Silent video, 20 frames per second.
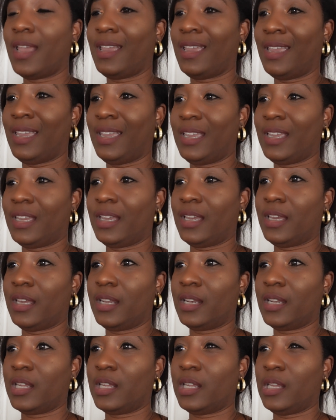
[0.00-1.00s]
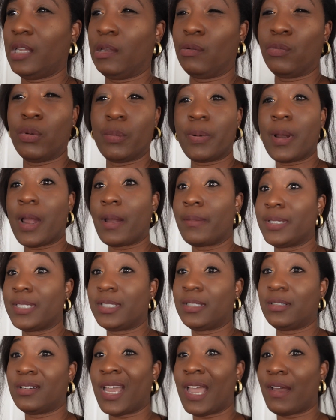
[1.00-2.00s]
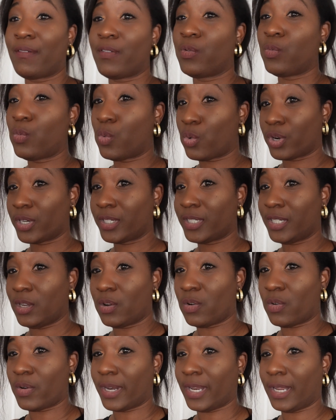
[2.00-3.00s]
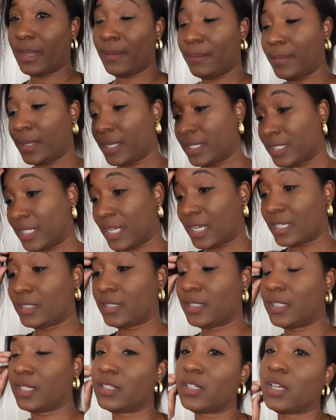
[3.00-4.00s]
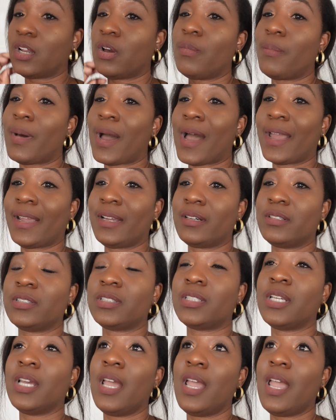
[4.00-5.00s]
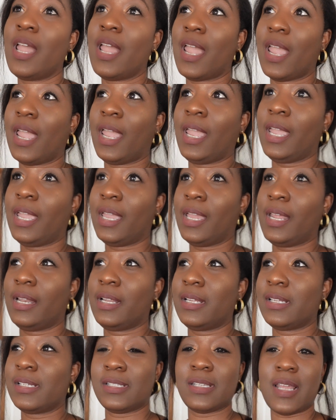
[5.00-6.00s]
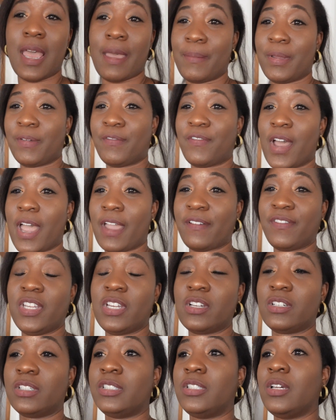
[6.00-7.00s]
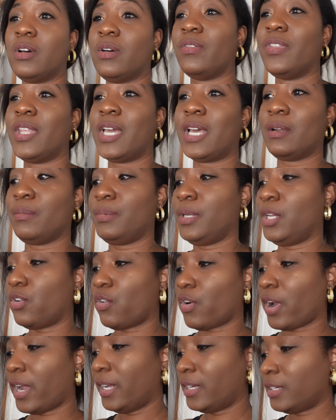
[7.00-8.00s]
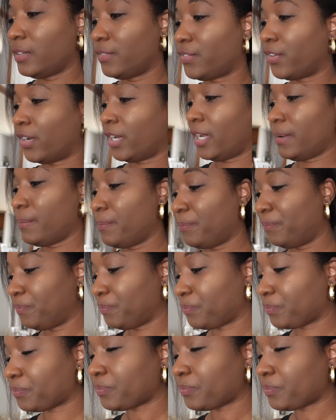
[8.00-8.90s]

and it will probably still have a warranty on it because it has such low miles and it's not been five years so that'll be great for him